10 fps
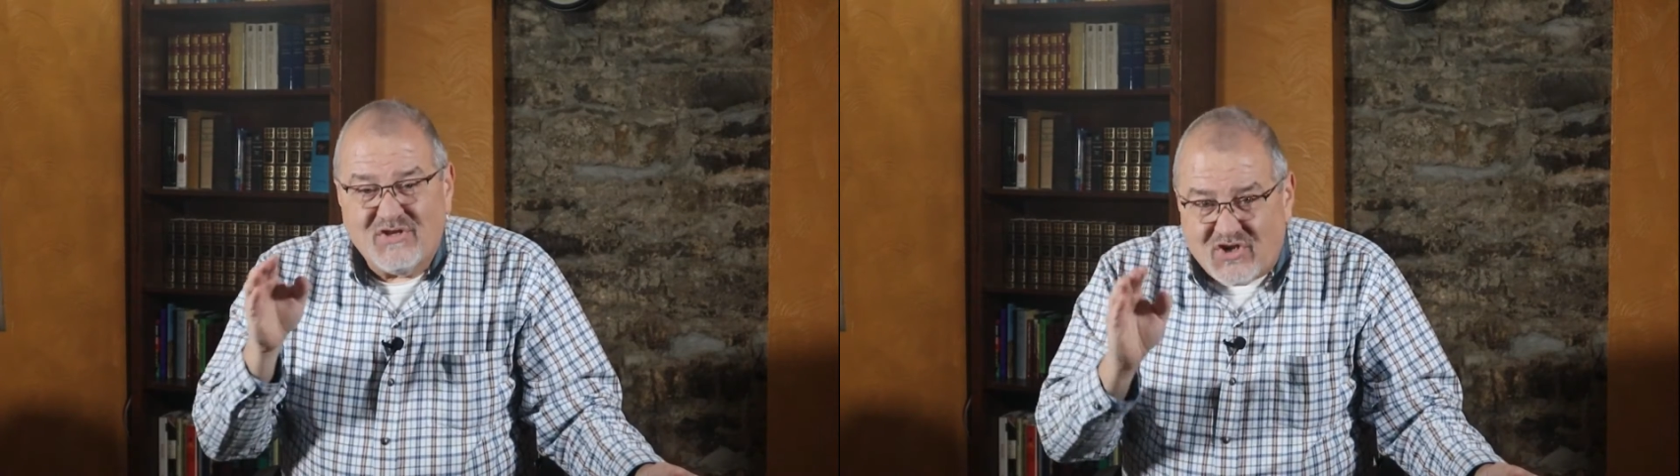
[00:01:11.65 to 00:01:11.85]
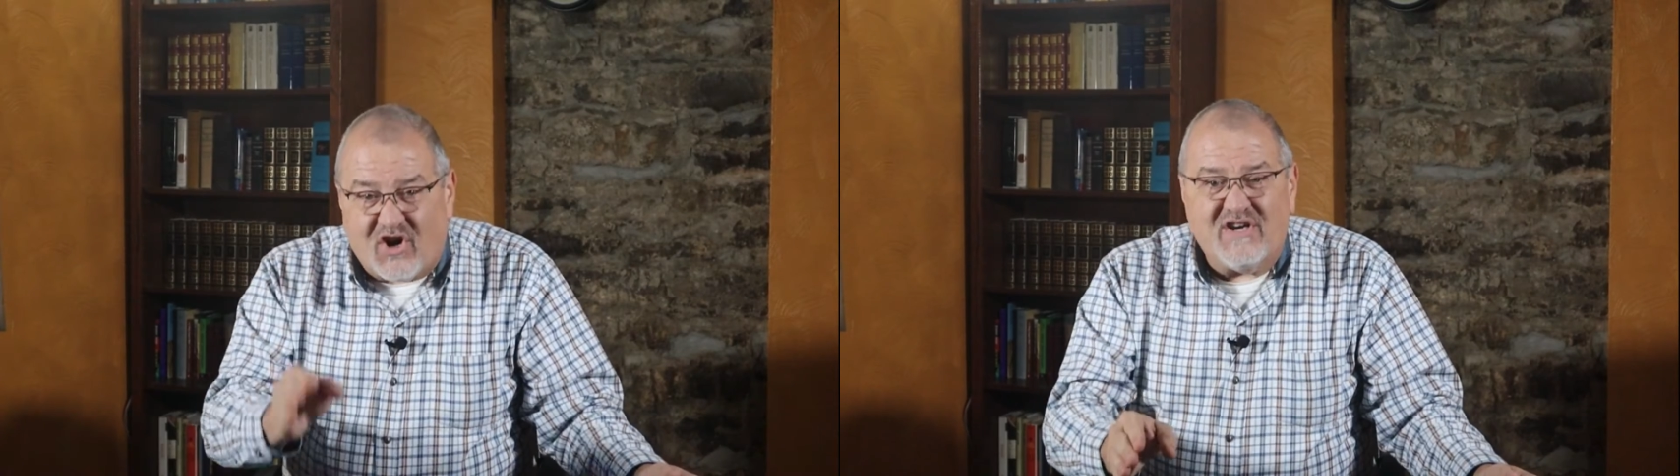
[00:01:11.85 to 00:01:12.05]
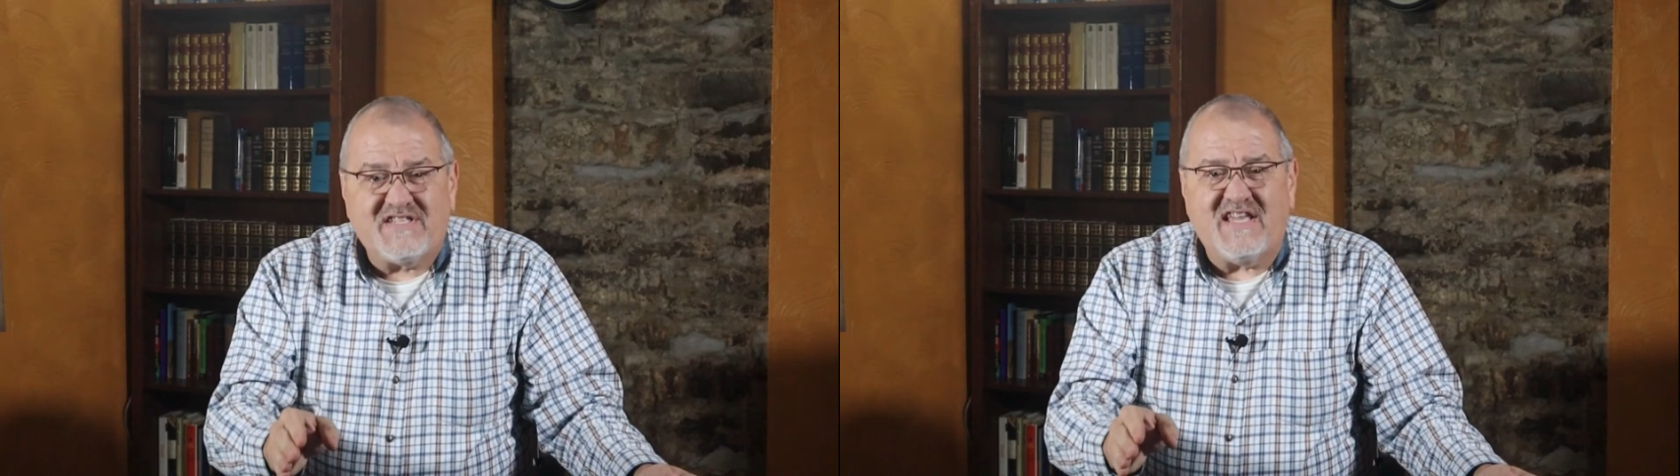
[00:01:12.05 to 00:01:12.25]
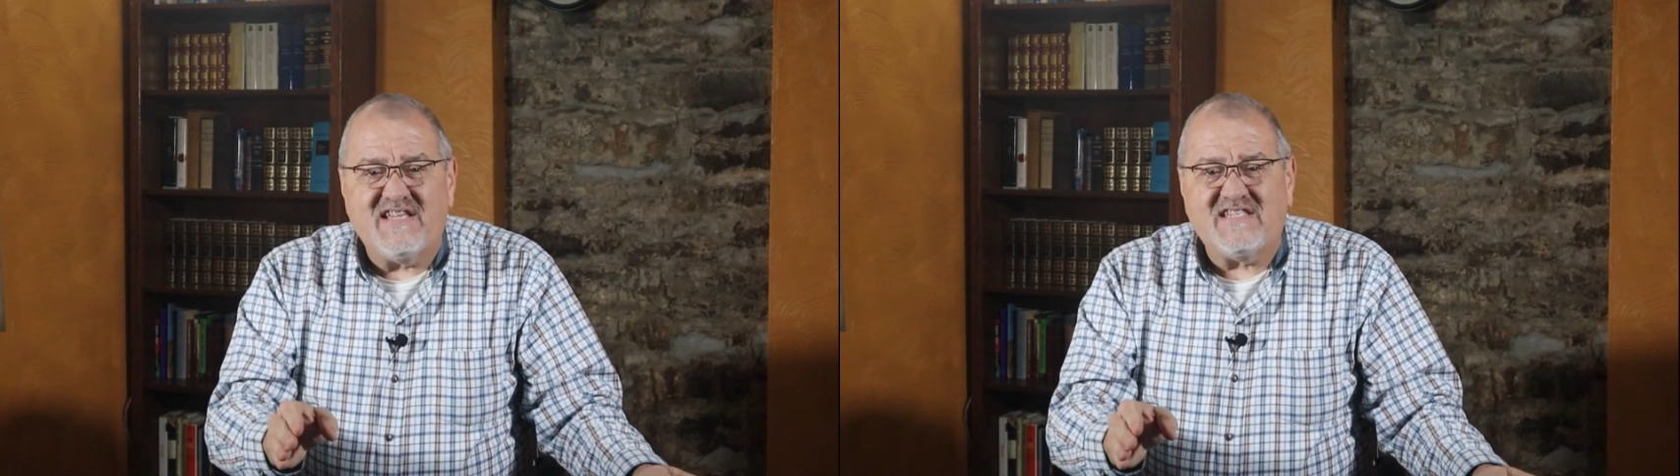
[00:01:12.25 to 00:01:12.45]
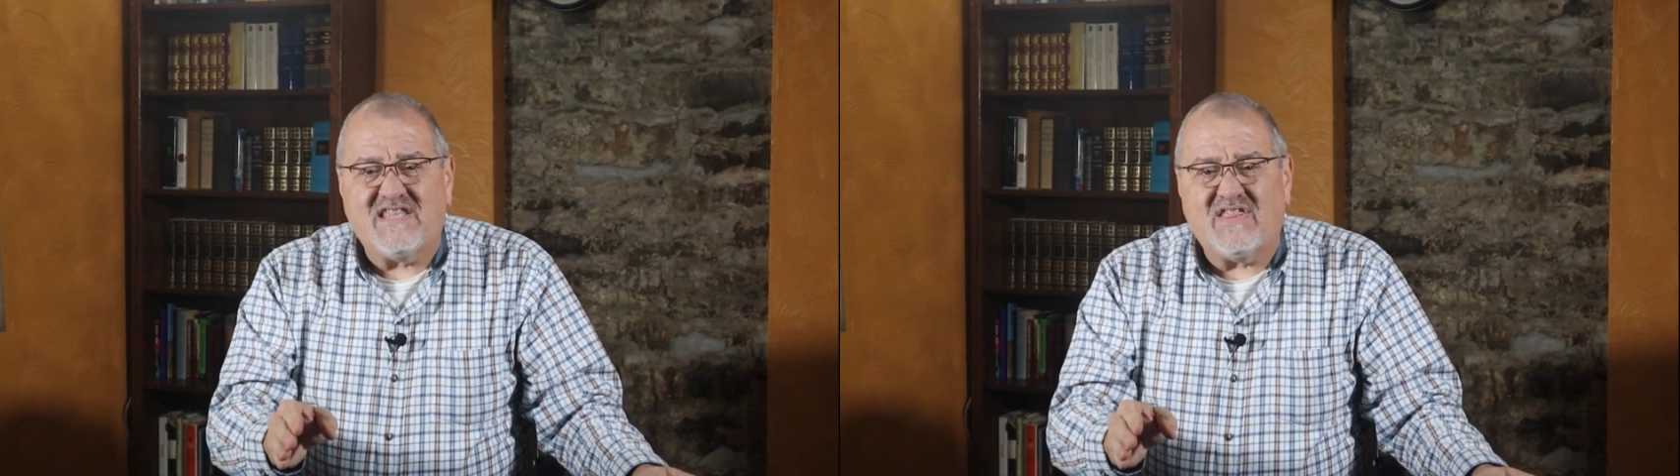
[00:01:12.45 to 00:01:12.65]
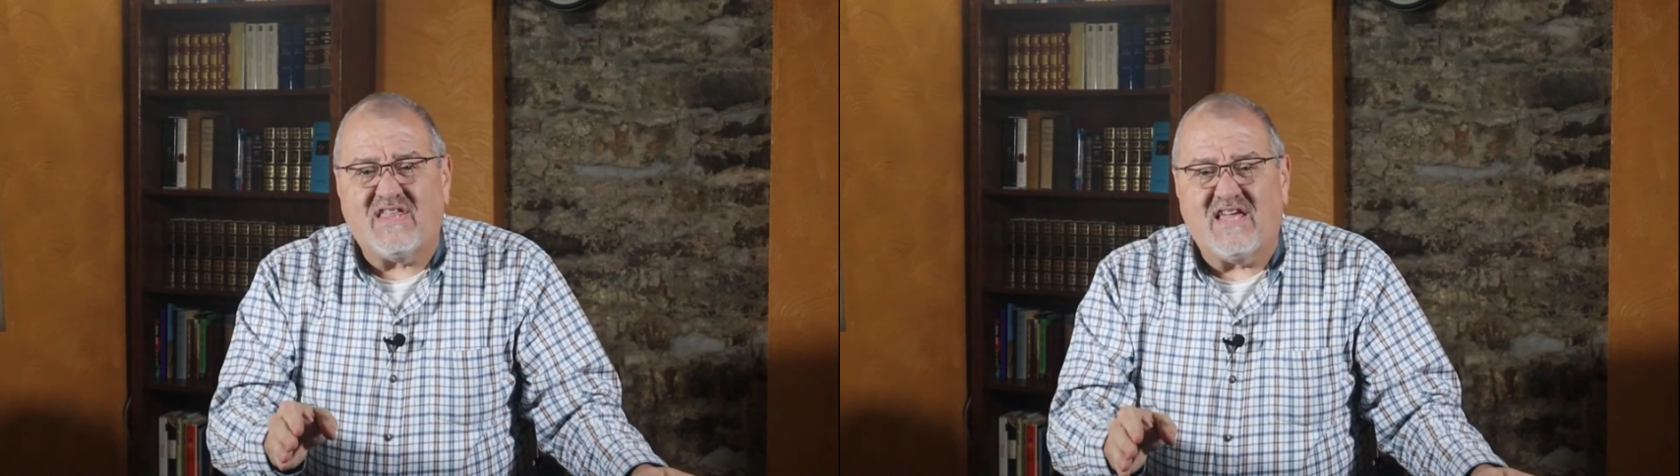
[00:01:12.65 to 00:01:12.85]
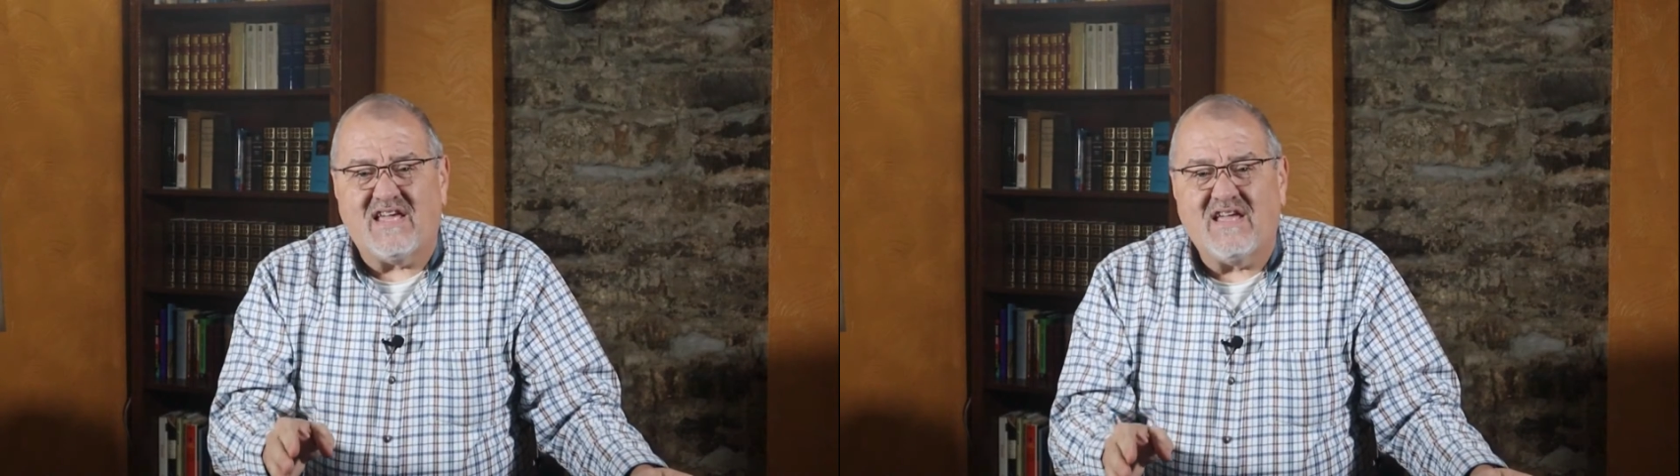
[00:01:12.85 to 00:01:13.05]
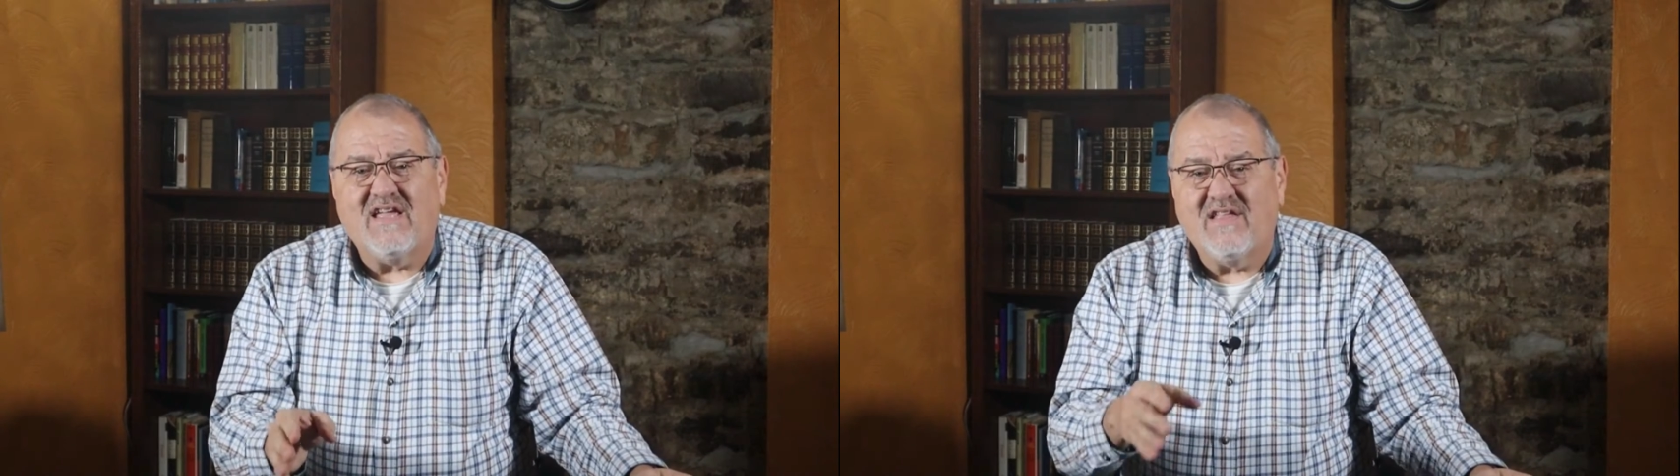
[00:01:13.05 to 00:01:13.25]
Tarzan is the
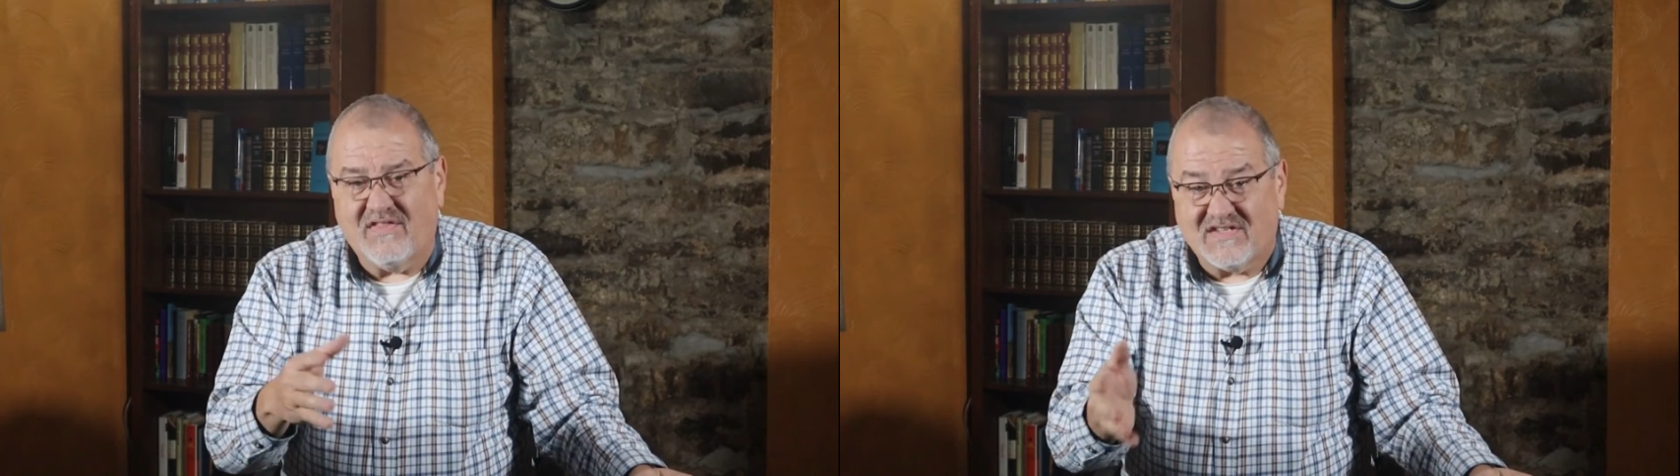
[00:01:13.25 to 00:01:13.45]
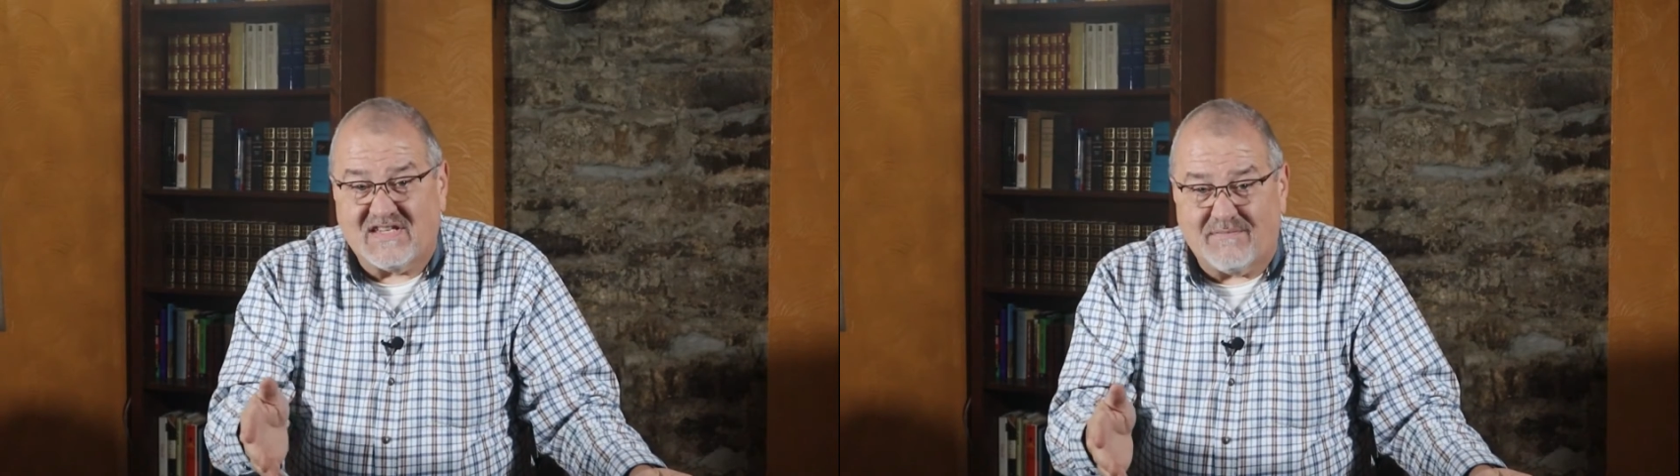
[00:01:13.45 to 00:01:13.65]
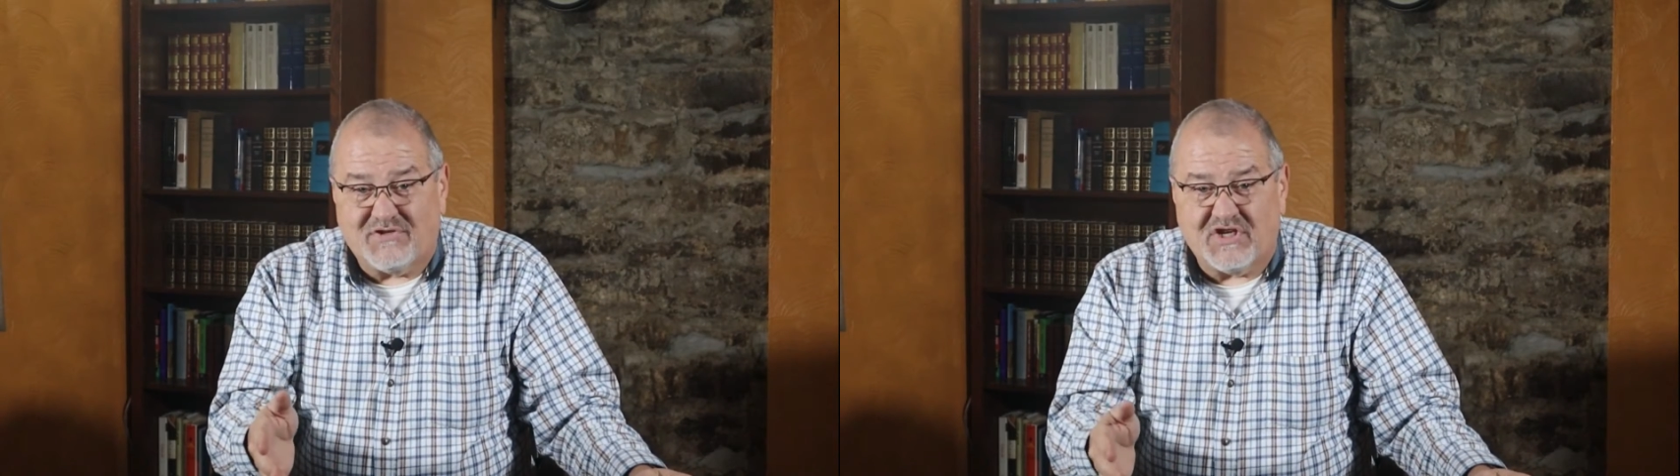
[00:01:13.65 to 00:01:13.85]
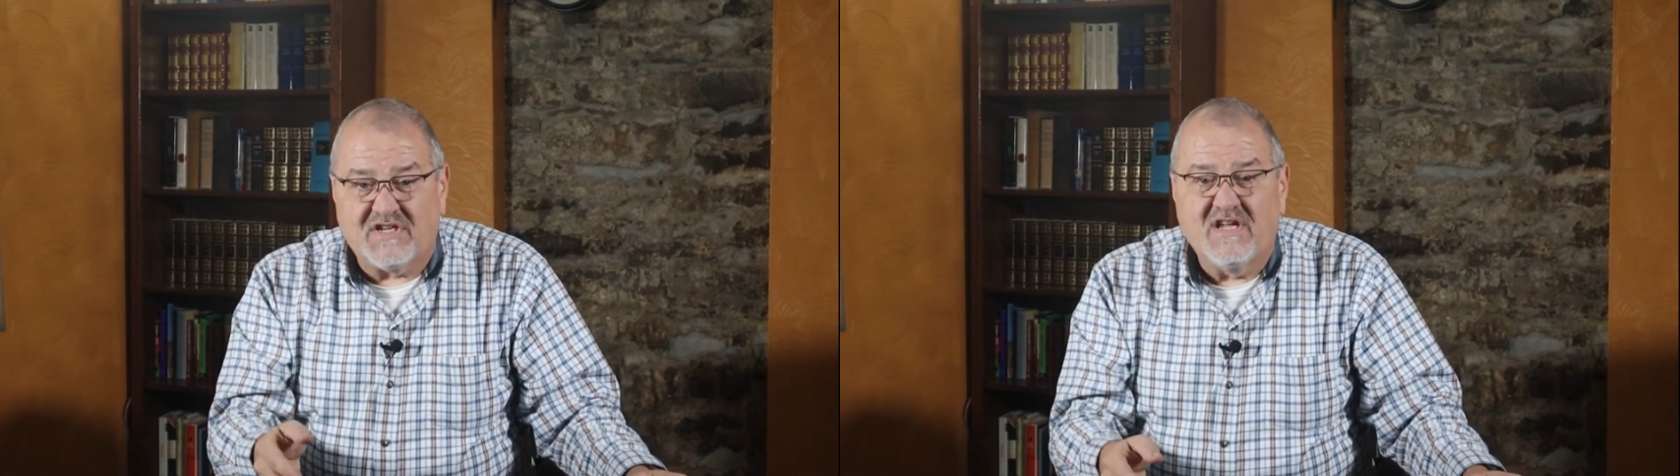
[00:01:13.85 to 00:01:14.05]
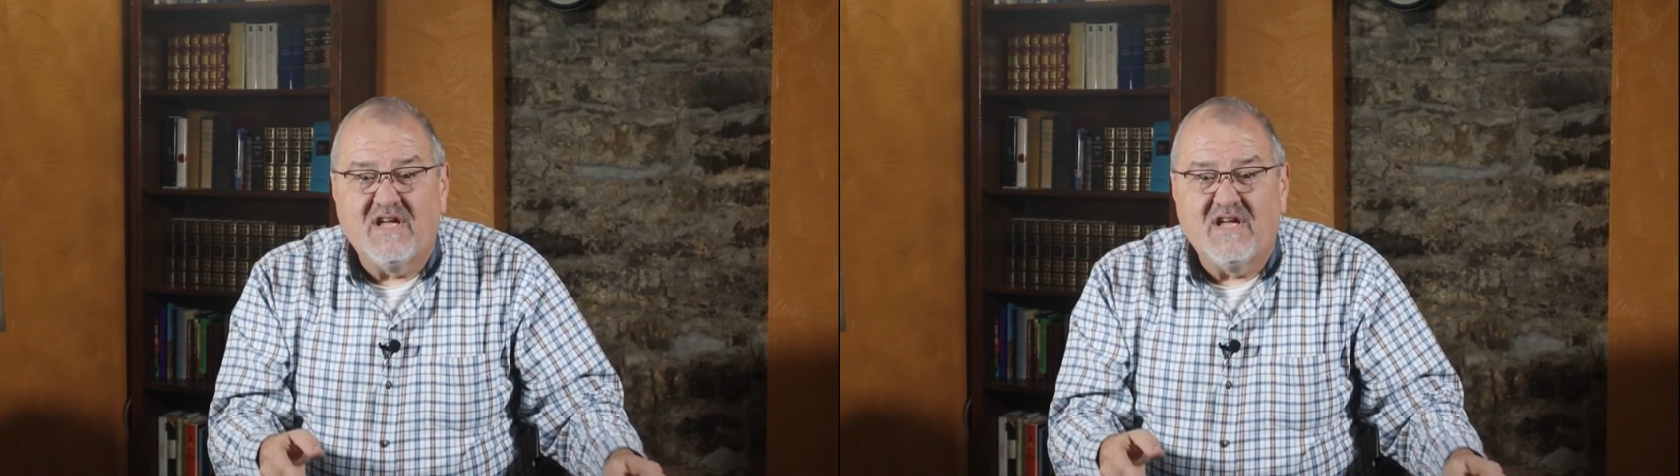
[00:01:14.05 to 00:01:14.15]
thing, the subject,